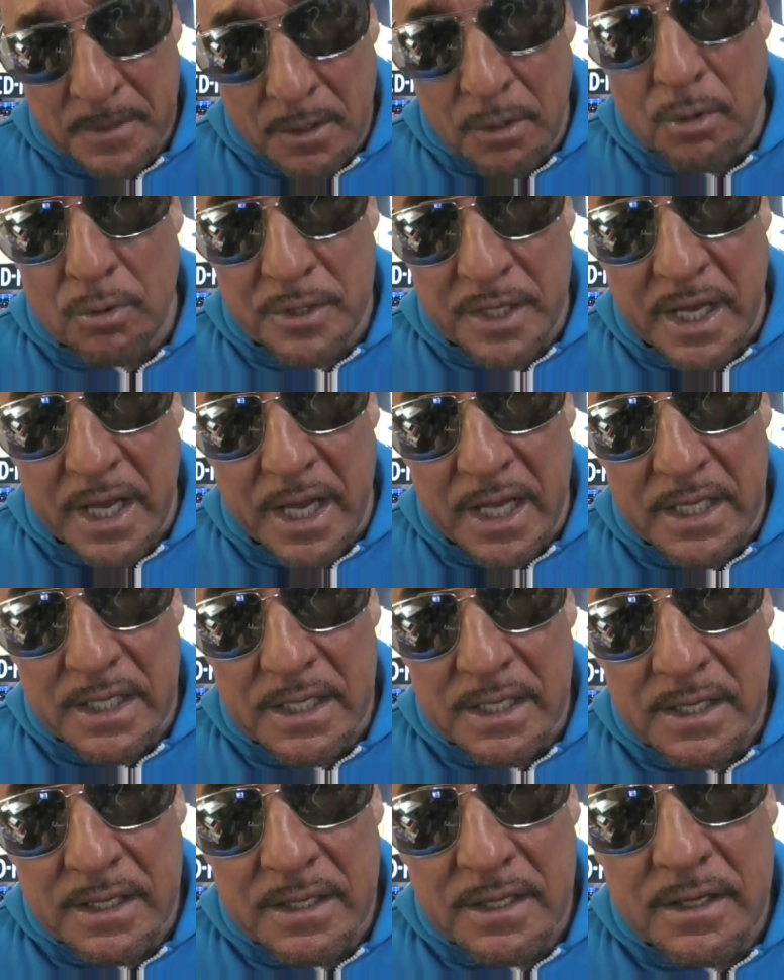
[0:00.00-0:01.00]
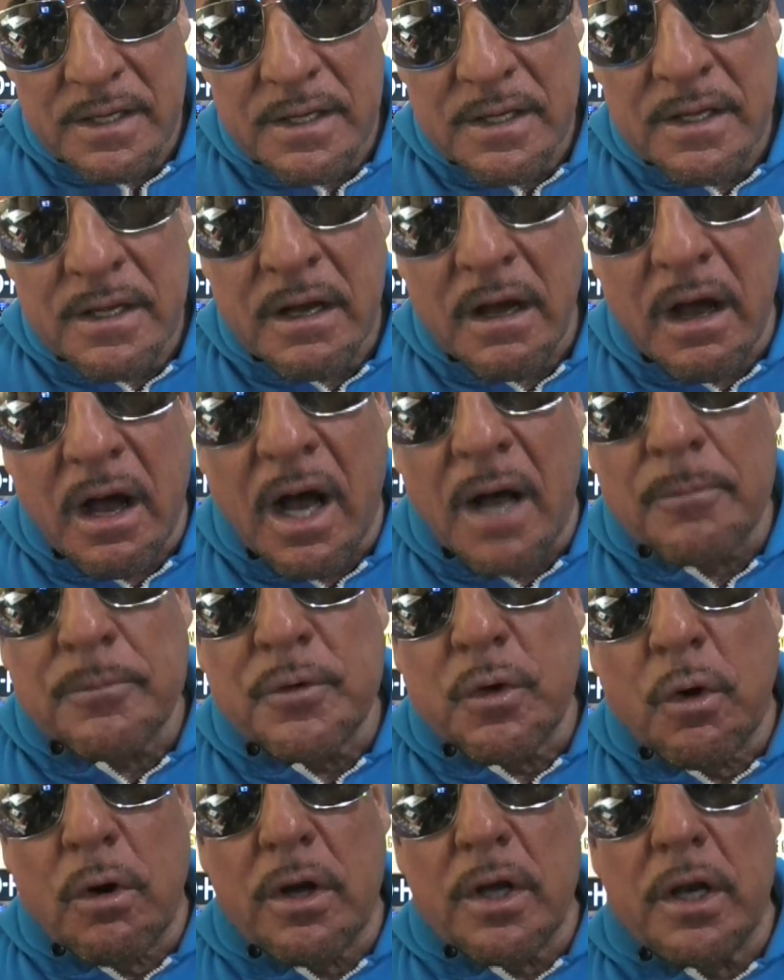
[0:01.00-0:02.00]
Okay? I'm
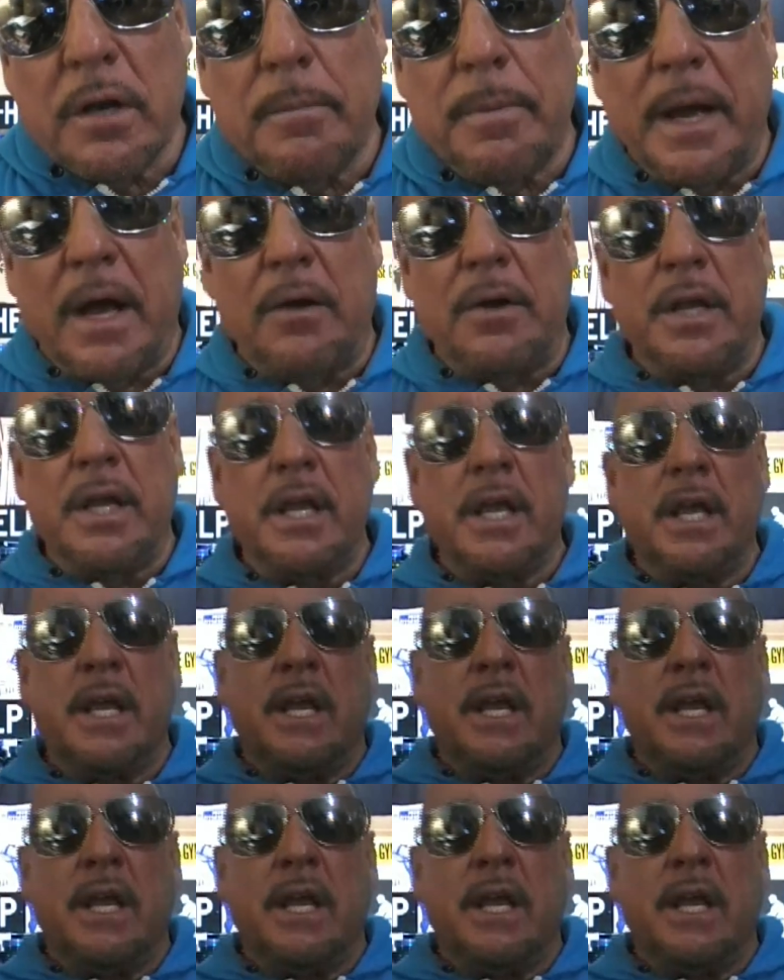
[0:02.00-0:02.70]
talking about,